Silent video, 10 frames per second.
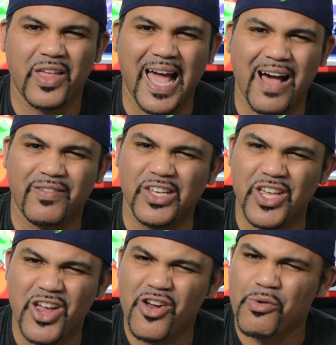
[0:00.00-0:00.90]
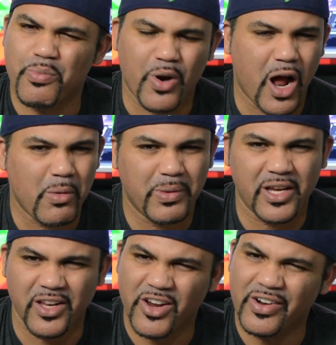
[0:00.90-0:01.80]
They have a year,
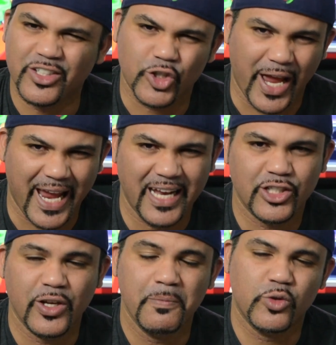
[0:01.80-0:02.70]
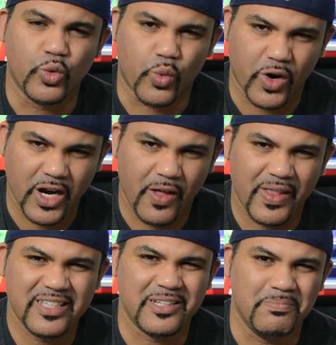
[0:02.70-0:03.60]
probably a year and change, to work on
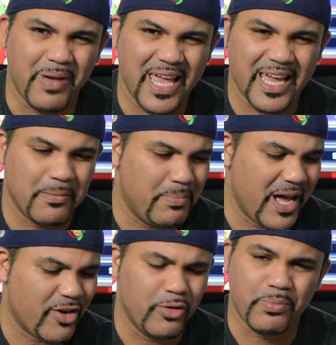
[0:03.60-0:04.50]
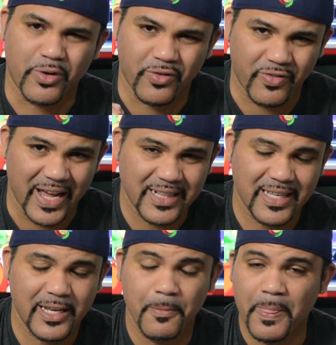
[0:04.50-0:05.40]
this and make it better and perfect
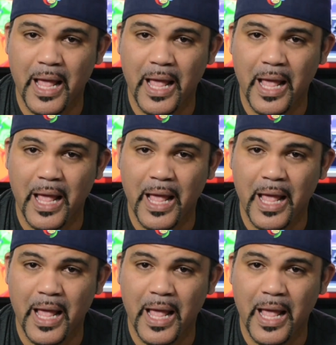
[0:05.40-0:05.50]
it.